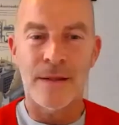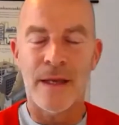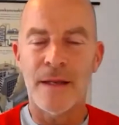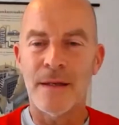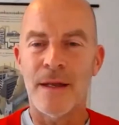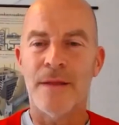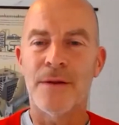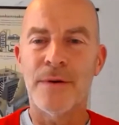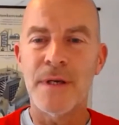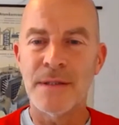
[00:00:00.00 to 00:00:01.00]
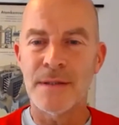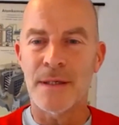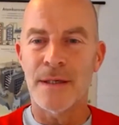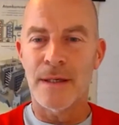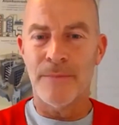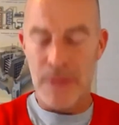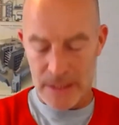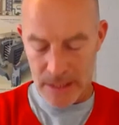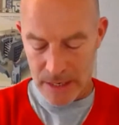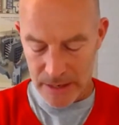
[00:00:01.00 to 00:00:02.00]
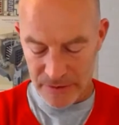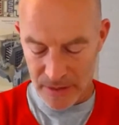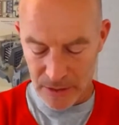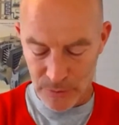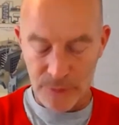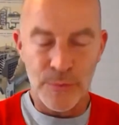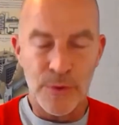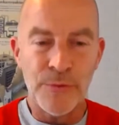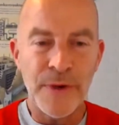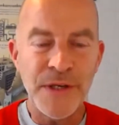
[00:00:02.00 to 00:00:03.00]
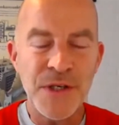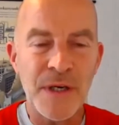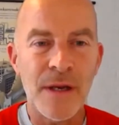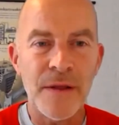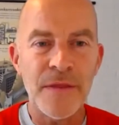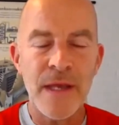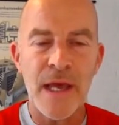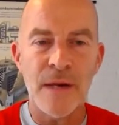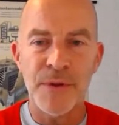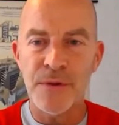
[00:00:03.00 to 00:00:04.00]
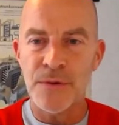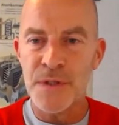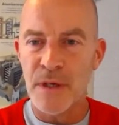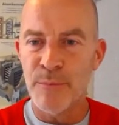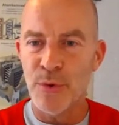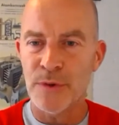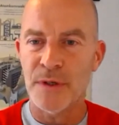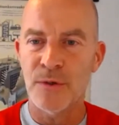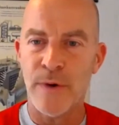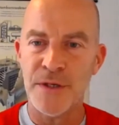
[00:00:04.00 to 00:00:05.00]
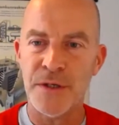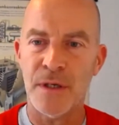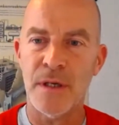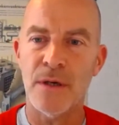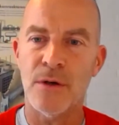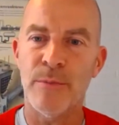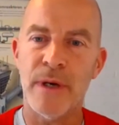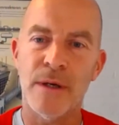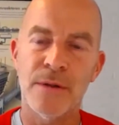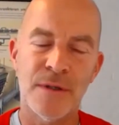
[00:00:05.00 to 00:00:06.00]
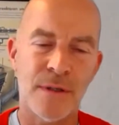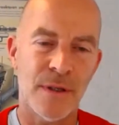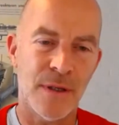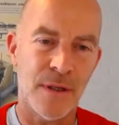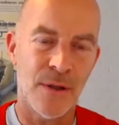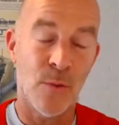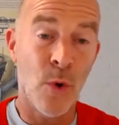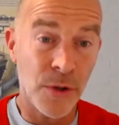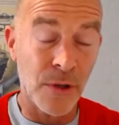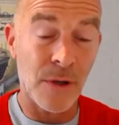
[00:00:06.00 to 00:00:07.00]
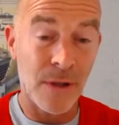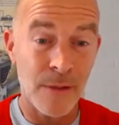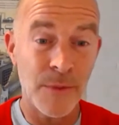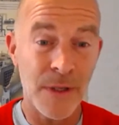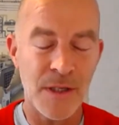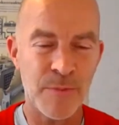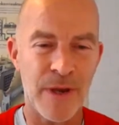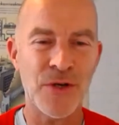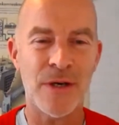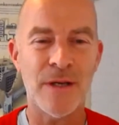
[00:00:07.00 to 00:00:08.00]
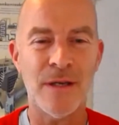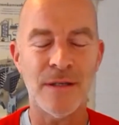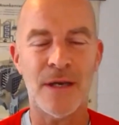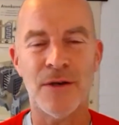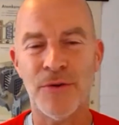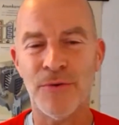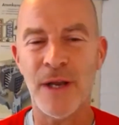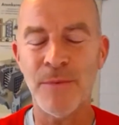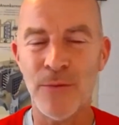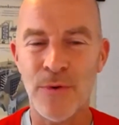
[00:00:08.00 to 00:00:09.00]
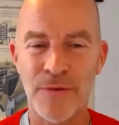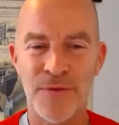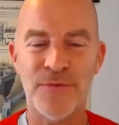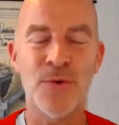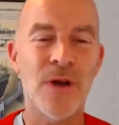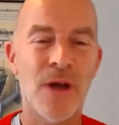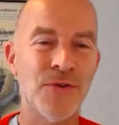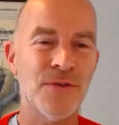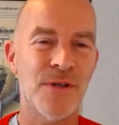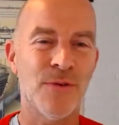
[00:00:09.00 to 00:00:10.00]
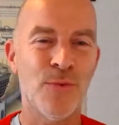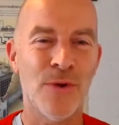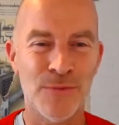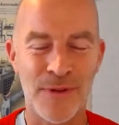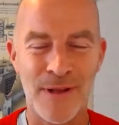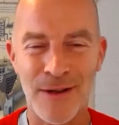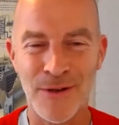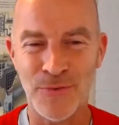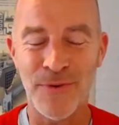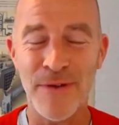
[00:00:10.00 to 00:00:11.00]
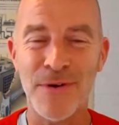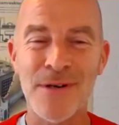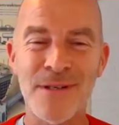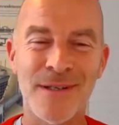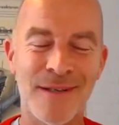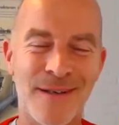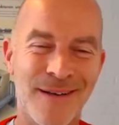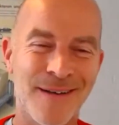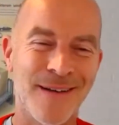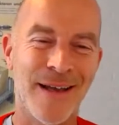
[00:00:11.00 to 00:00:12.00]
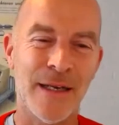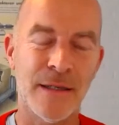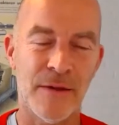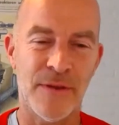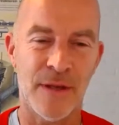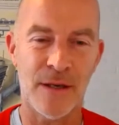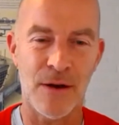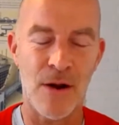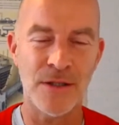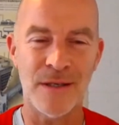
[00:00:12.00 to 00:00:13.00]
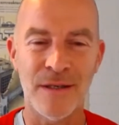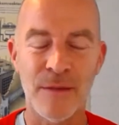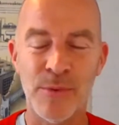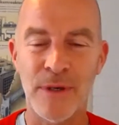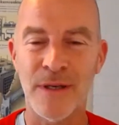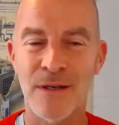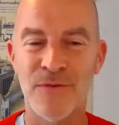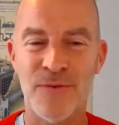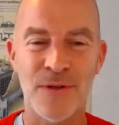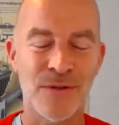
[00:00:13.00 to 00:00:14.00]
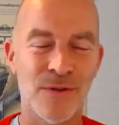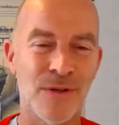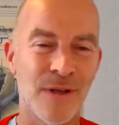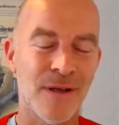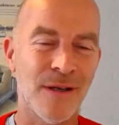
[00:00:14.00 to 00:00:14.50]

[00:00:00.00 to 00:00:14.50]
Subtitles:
Then there is, and I think we're reaching the end, but there is an important question here about water. I mean, especially Saudi Arabia, one of the few countries in the world without rivers, and I think largely depleted fossil